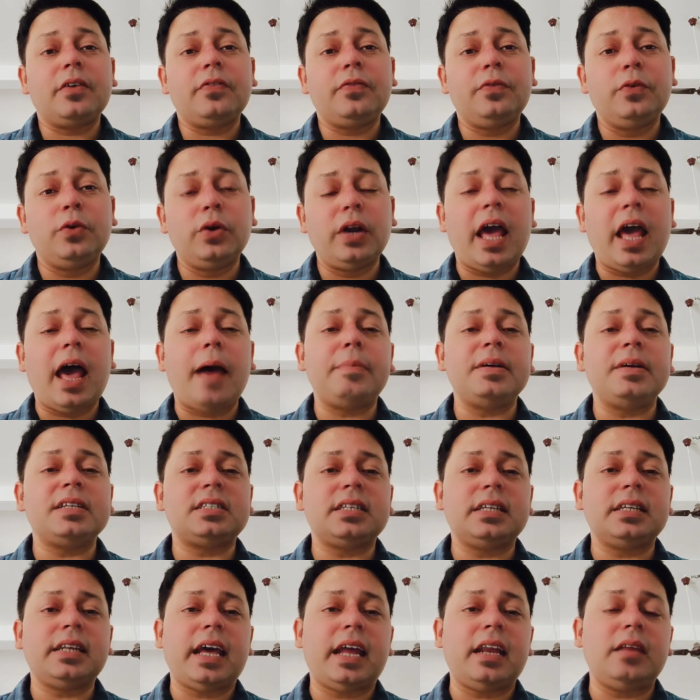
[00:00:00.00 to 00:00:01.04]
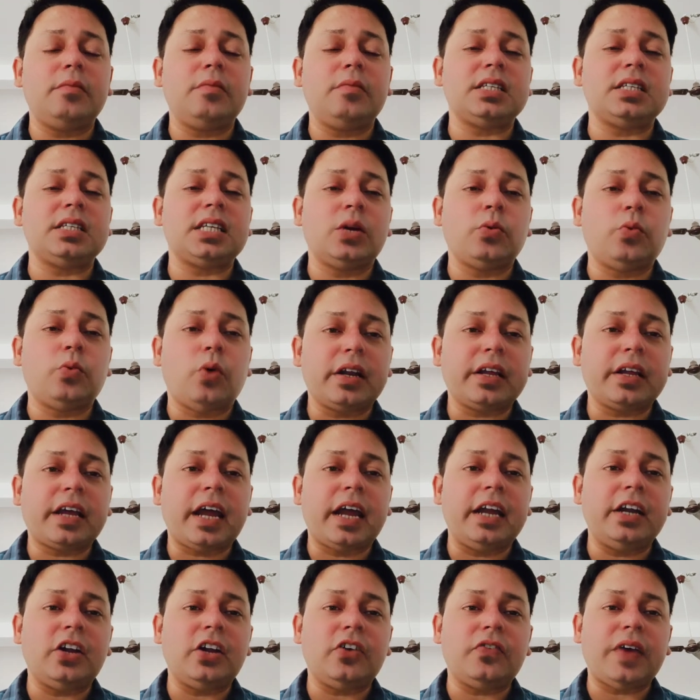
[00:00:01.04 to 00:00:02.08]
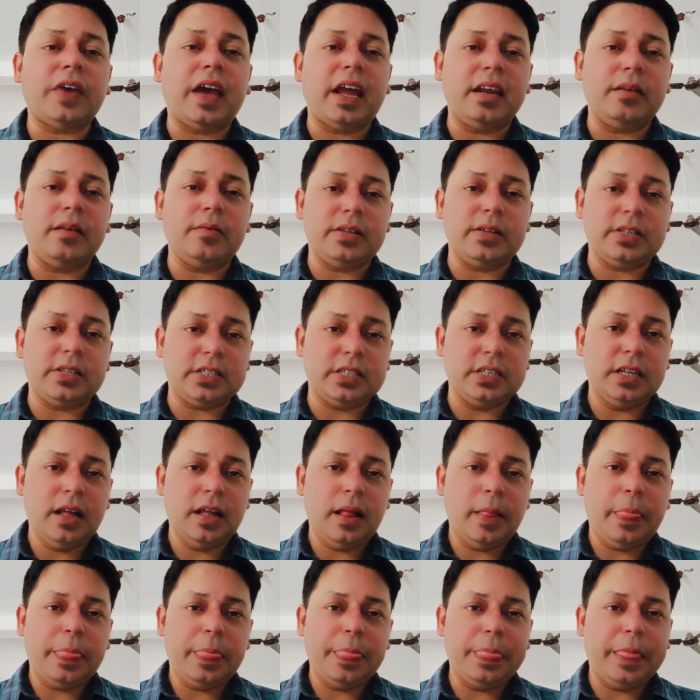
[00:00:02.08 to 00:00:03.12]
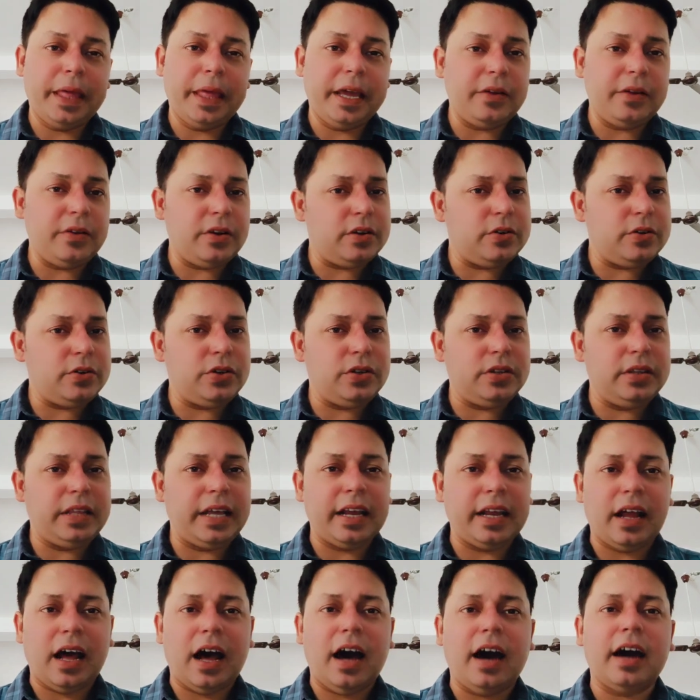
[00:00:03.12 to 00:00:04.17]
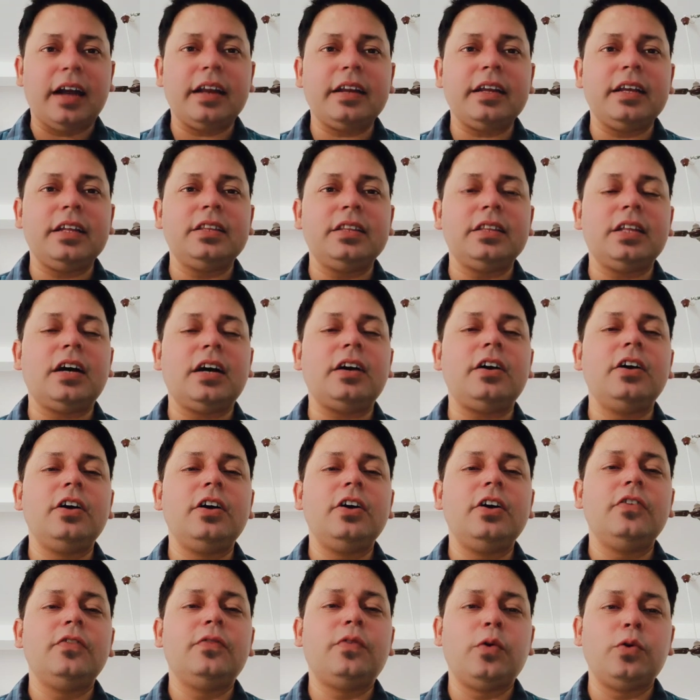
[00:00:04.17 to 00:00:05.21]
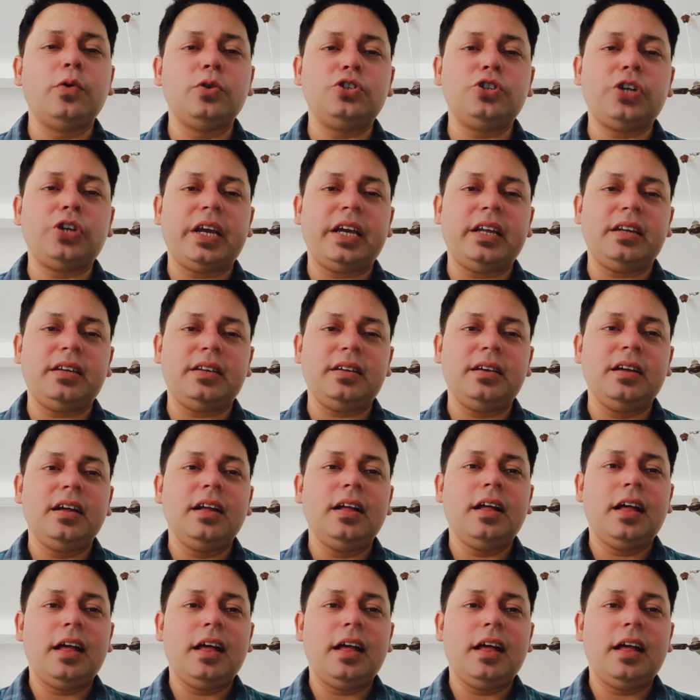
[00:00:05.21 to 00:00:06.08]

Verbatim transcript: food habits in animals and what kind of animals there are in the food chain.